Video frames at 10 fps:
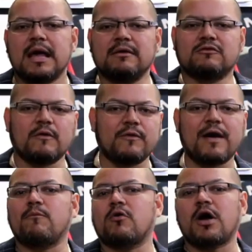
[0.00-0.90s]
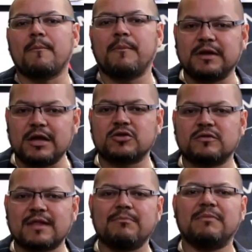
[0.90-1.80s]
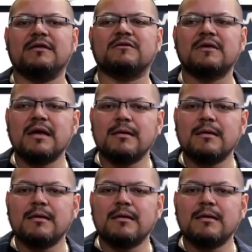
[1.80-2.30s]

And so if you have more competition, that means